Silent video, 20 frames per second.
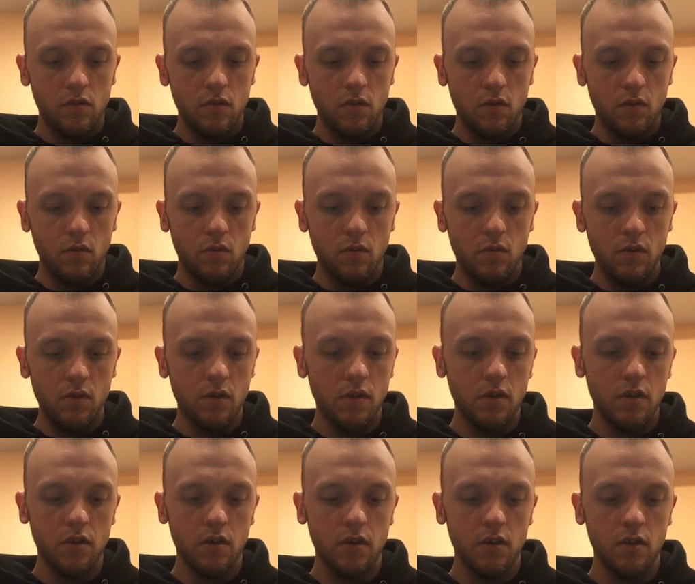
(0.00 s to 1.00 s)
So
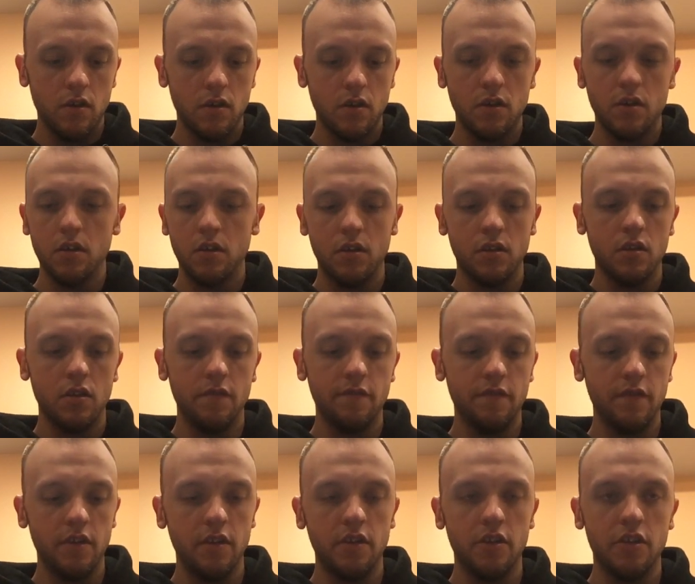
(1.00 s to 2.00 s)
to
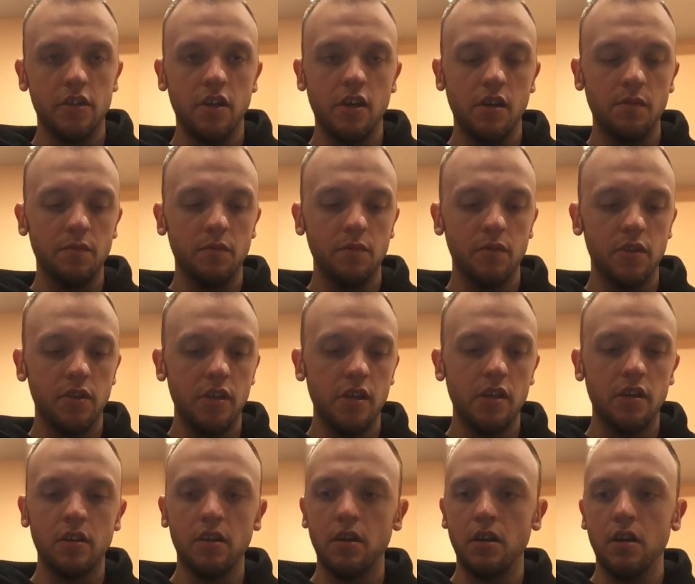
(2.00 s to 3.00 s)
finish up, we
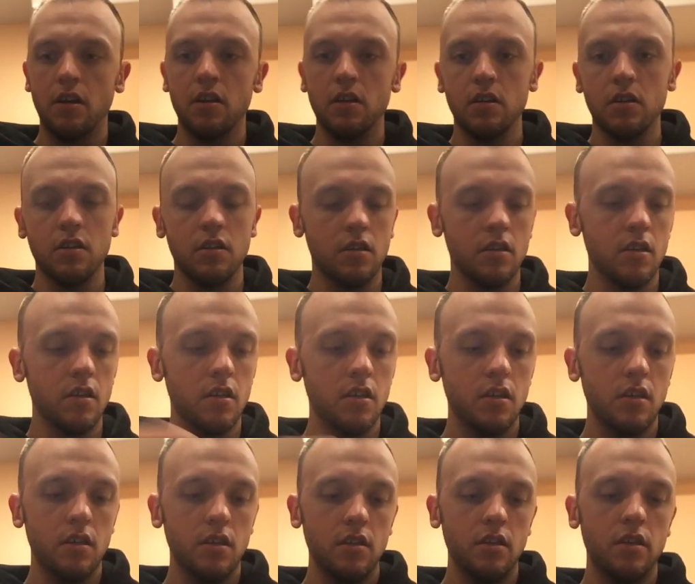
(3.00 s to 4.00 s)
take our
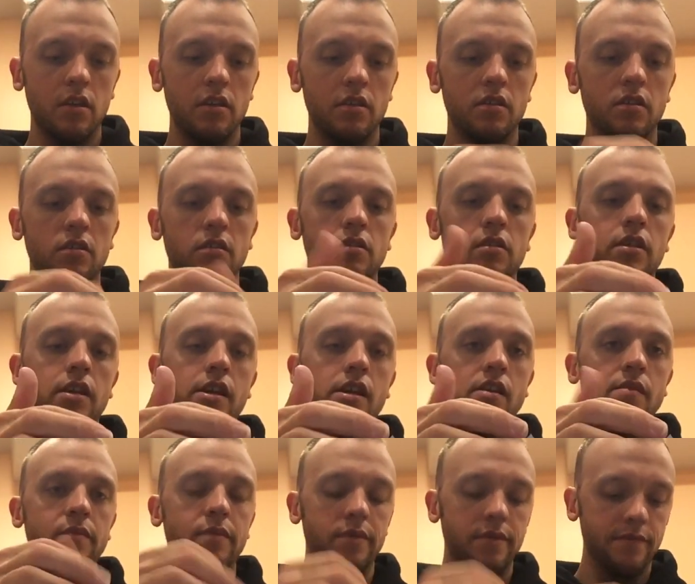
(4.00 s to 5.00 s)
nice little
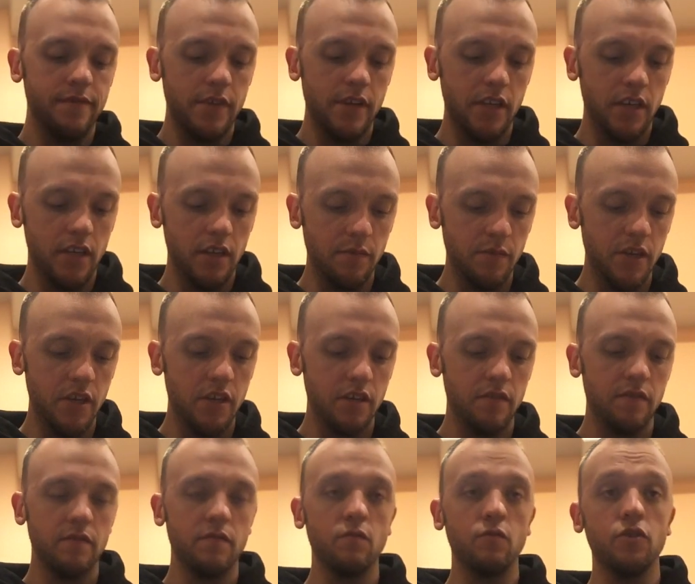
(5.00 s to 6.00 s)
tape, and I
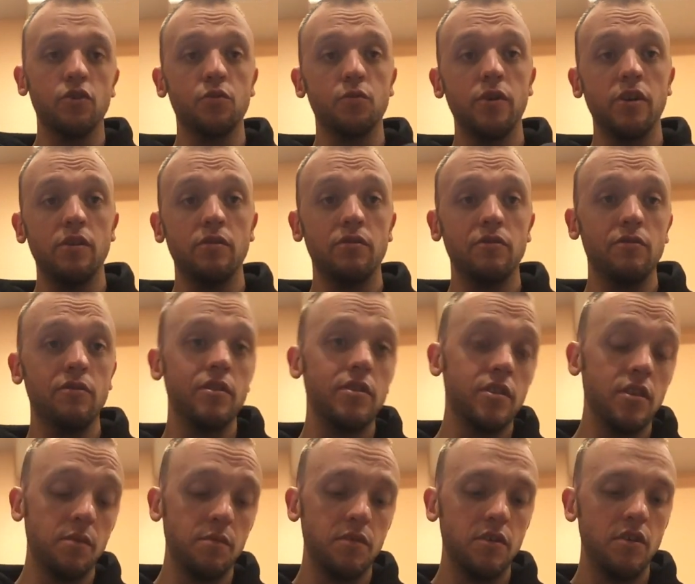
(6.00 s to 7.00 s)
mean, which way you do it
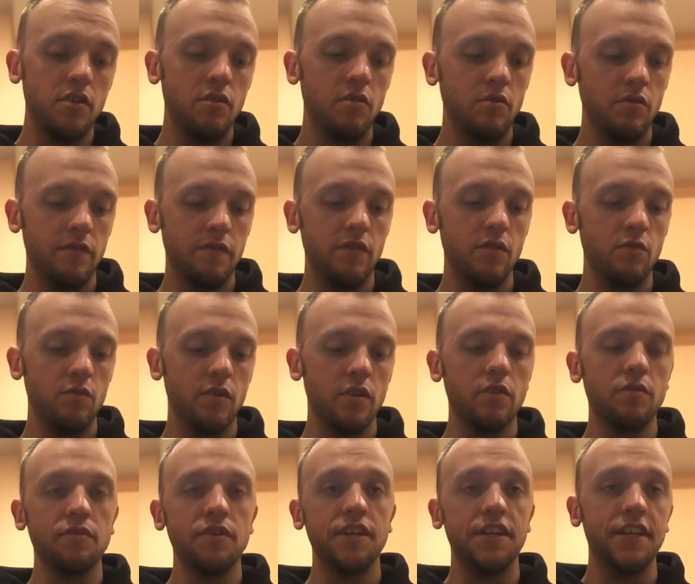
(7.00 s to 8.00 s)
is up to you. If you want
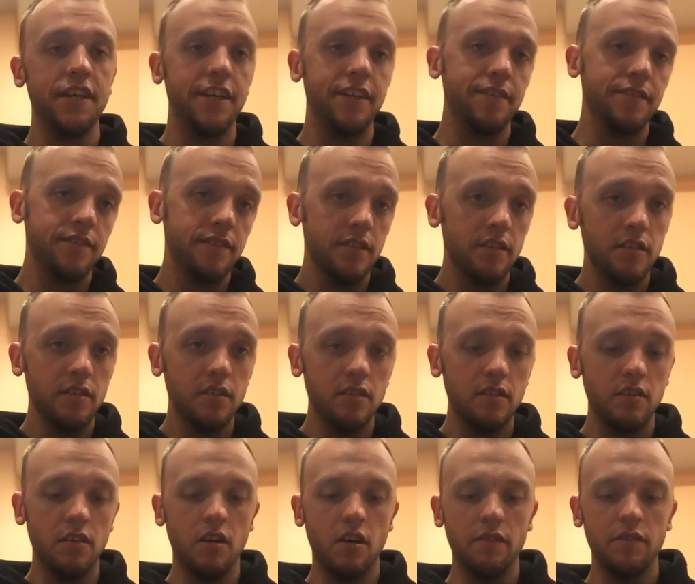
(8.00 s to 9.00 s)
to read it,
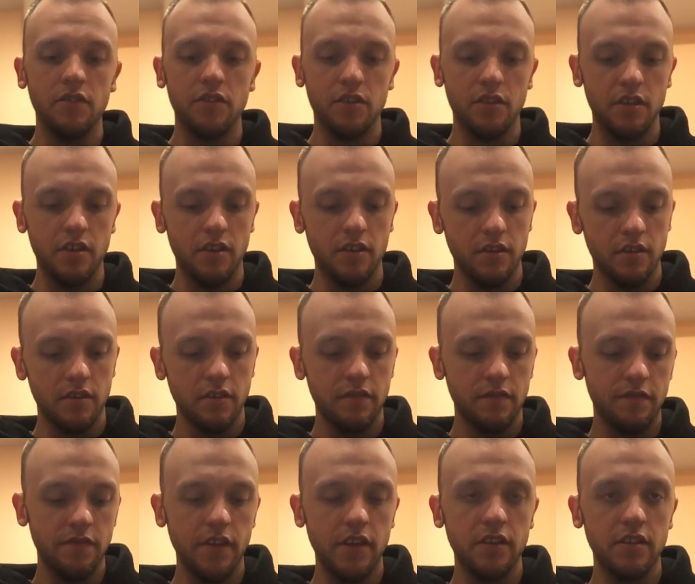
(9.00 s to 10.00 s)
obviously
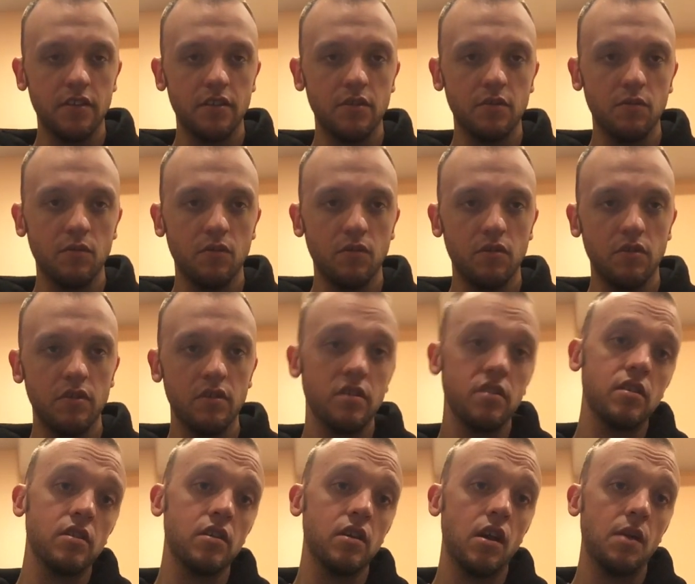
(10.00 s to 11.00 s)
face it towards
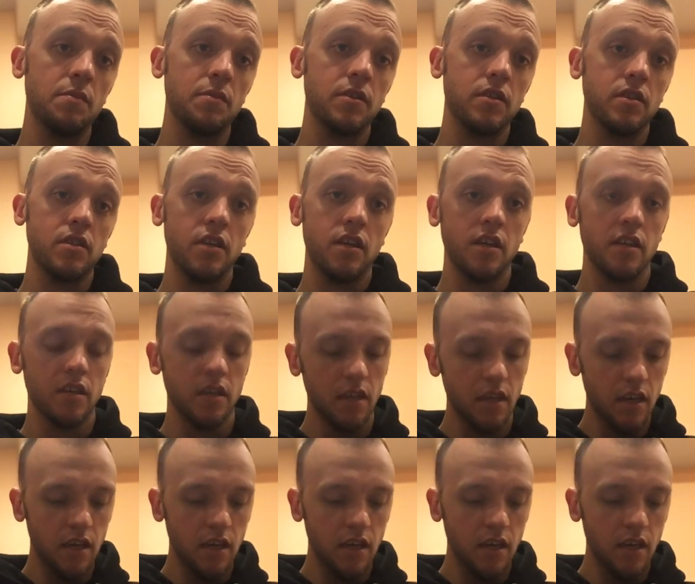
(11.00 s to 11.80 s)
the top of the stick.